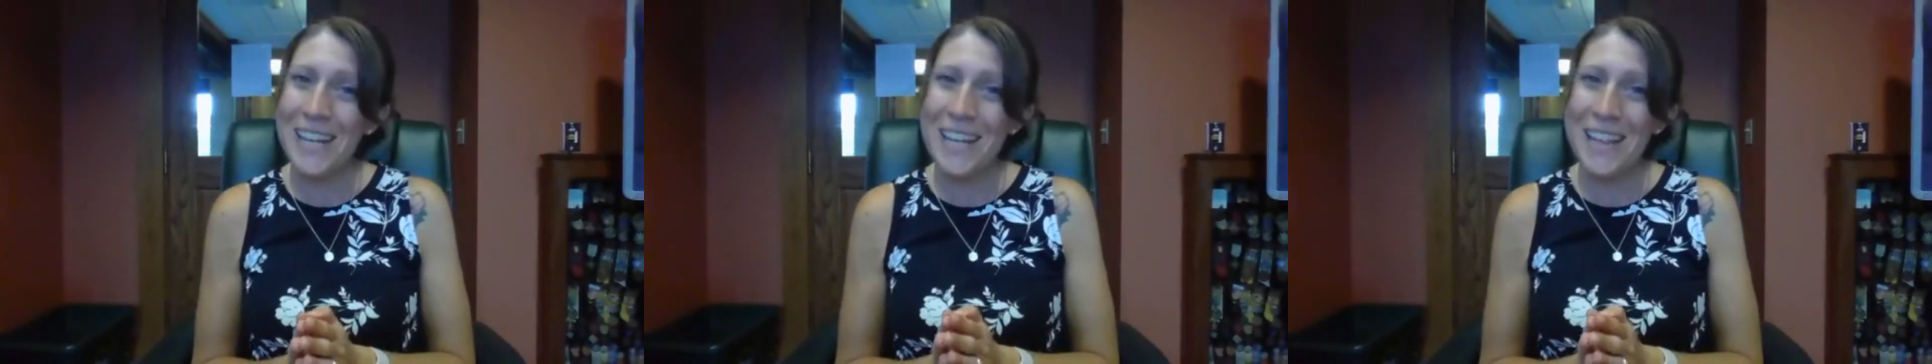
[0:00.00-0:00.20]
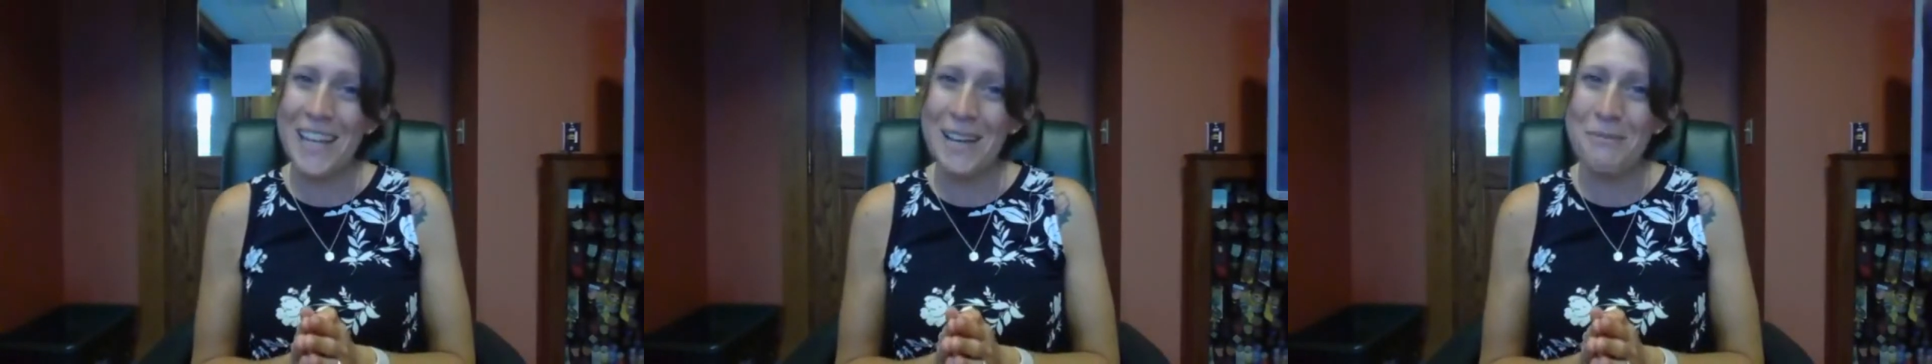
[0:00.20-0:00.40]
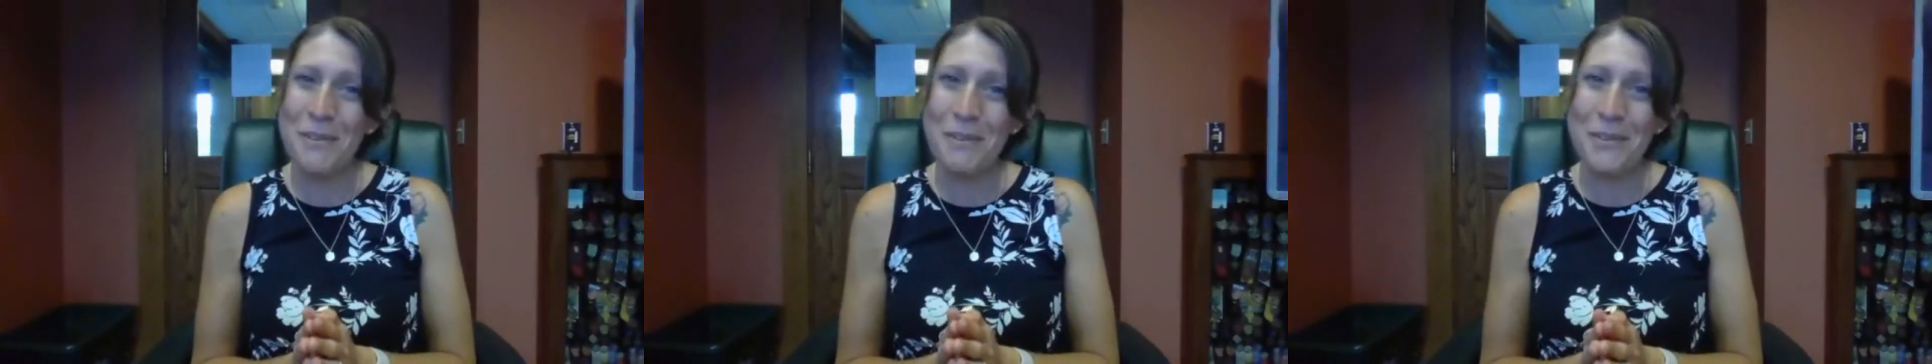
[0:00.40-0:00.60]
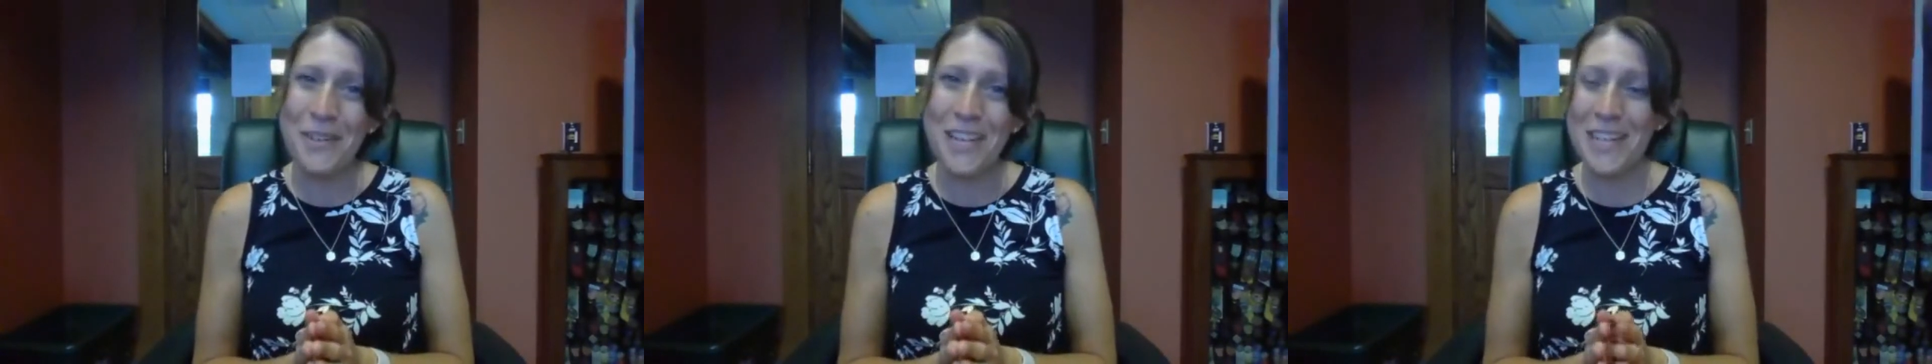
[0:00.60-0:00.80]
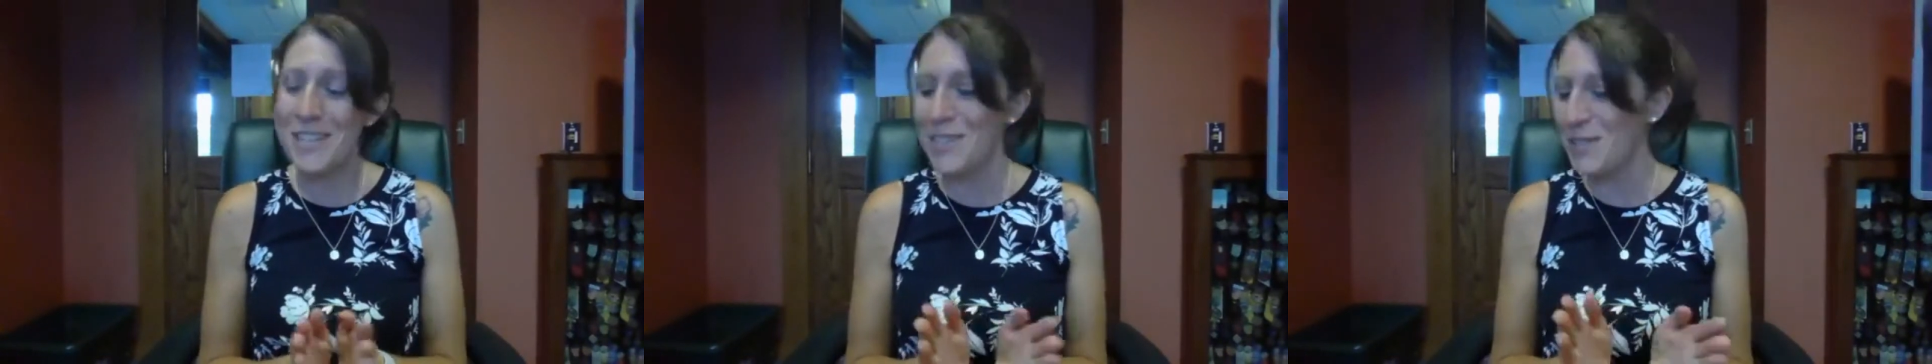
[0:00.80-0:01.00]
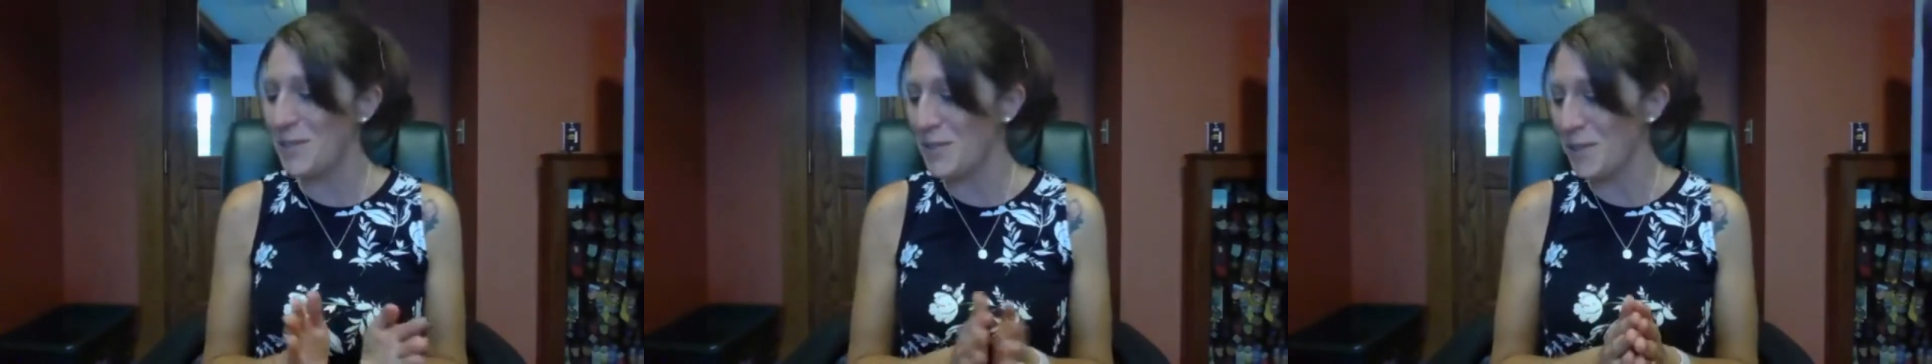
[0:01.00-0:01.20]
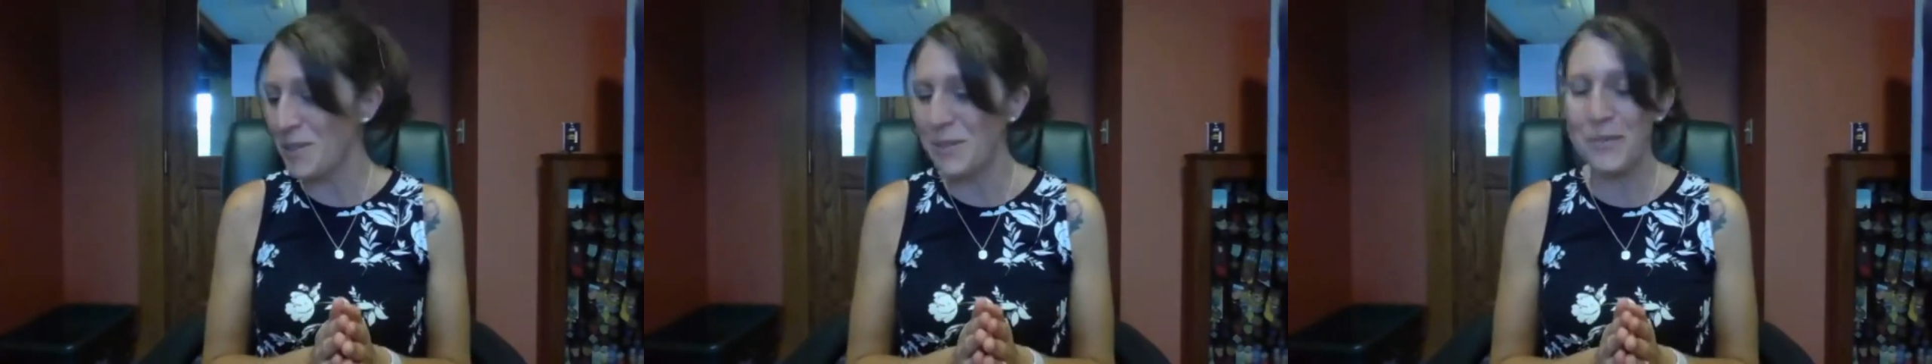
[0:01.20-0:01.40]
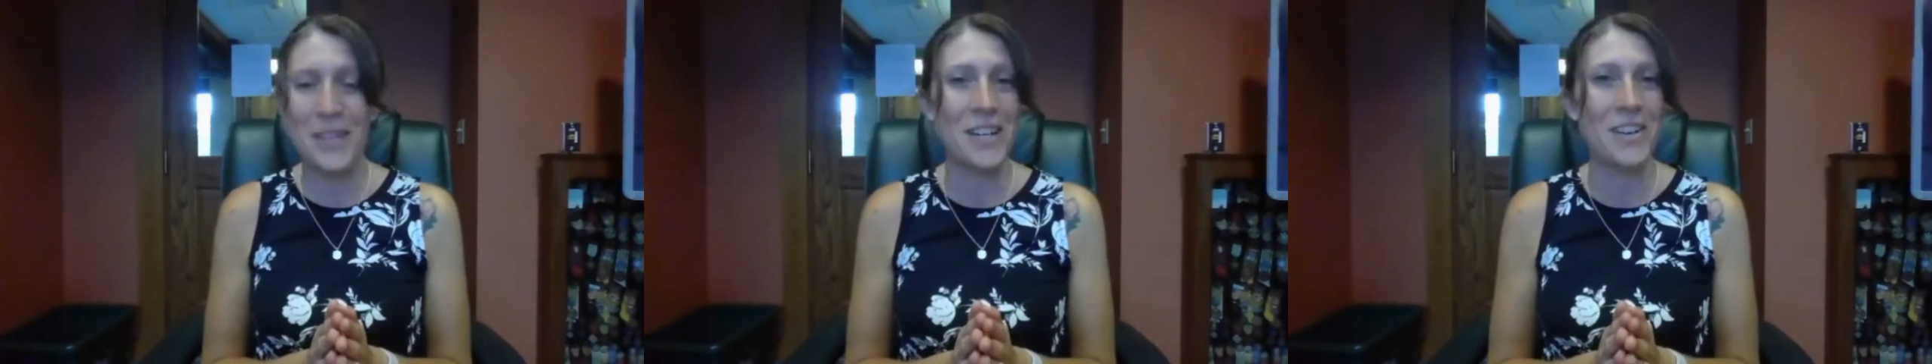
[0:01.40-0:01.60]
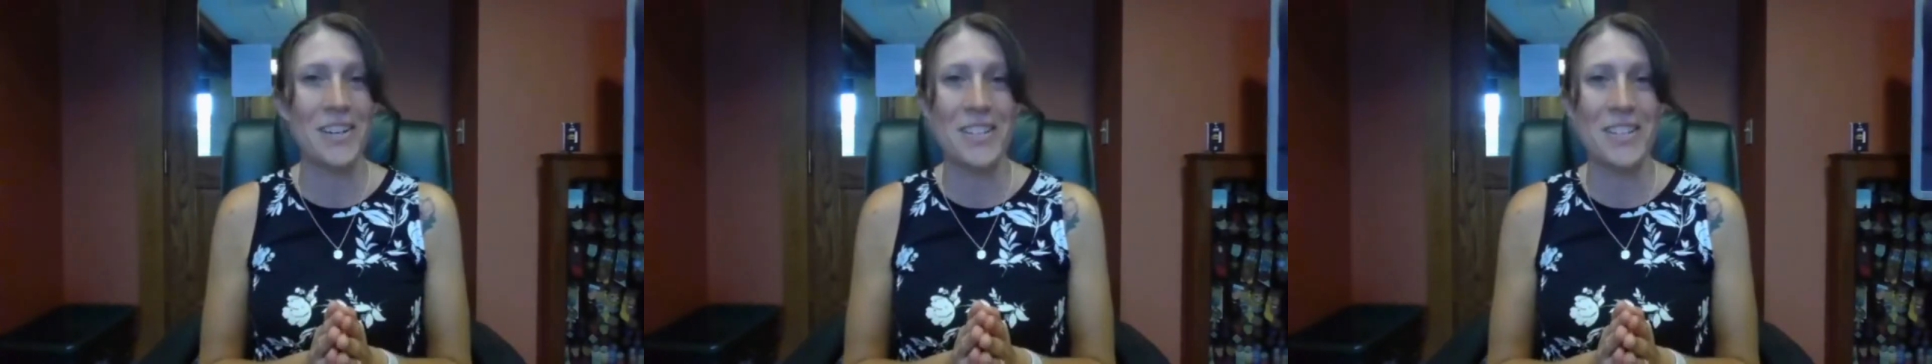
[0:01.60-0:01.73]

and then we will get to gluing our